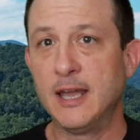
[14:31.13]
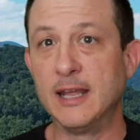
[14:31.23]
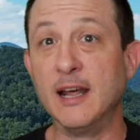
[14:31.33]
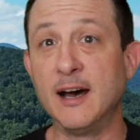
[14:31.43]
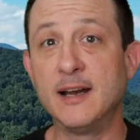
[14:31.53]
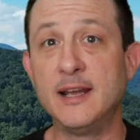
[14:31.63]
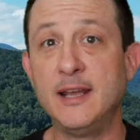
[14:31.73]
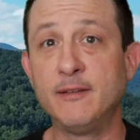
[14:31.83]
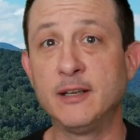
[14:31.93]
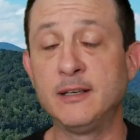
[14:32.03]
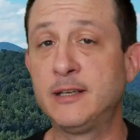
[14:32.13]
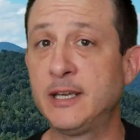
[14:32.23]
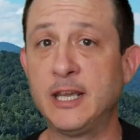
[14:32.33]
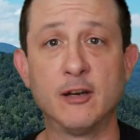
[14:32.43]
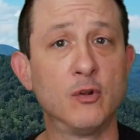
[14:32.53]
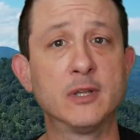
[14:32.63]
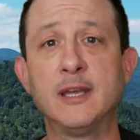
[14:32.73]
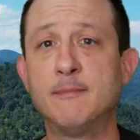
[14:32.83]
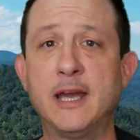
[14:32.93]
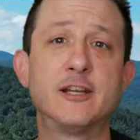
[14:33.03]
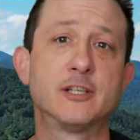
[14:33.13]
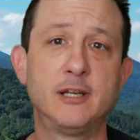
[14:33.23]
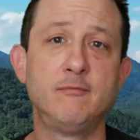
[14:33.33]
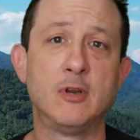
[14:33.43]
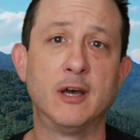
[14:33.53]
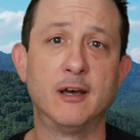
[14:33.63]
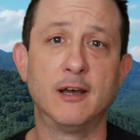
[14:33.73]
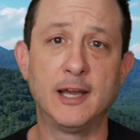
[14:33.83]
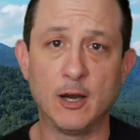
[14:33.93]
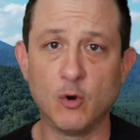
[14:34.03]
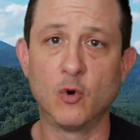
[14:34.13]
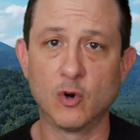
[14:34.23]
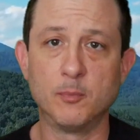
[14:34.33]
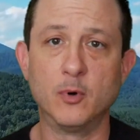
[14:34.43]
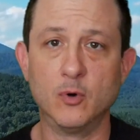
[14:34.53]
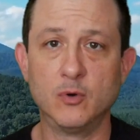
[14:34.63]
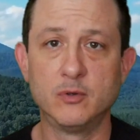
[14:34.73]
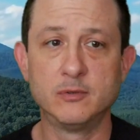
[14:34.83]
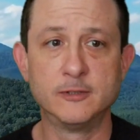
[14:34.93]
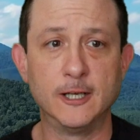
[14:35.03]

and I can only imagine how horrible